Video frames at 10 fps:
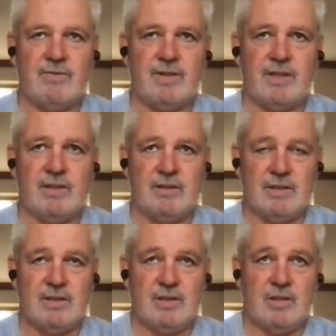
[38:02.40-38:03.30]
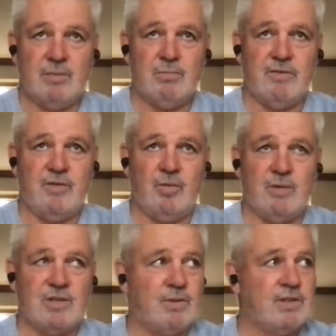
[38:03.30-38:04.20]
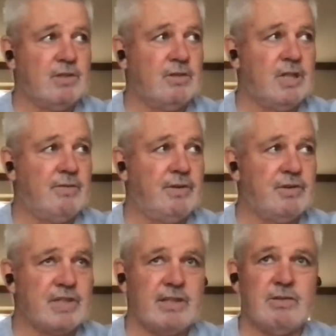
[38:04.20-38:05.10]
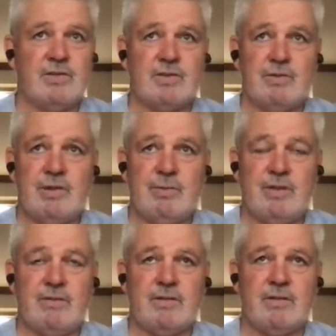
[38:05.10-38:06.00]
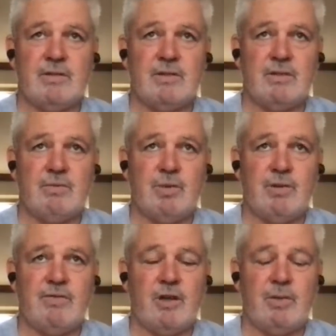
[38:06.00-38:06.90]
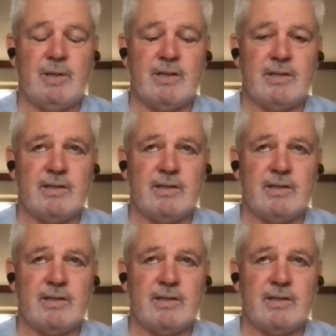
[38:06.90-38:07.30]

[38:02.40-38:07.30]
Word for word: your performance wasn't good enough, or your skills, or you weren't weren't following things.